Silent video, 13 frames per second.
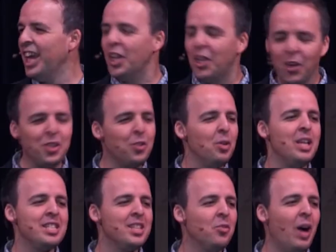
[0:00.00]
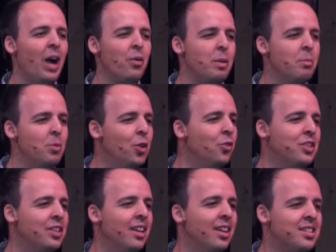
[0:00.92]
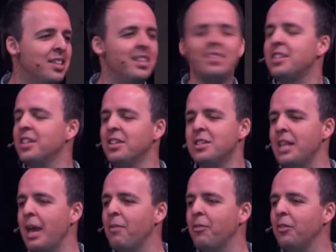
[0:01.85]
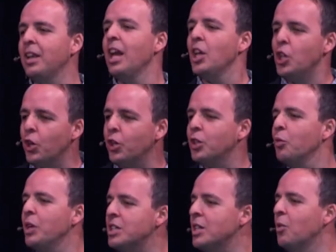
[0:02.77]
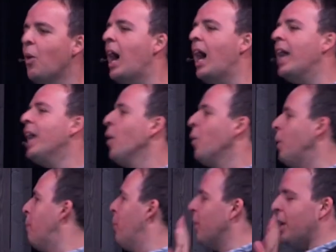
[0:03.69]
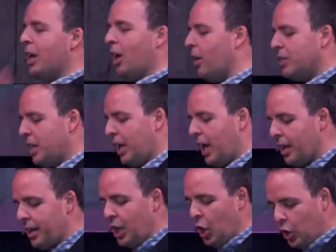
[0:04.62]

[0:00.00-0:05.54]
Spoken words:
You're the reason why we moved to Stanford. You're the reason why we put it all together.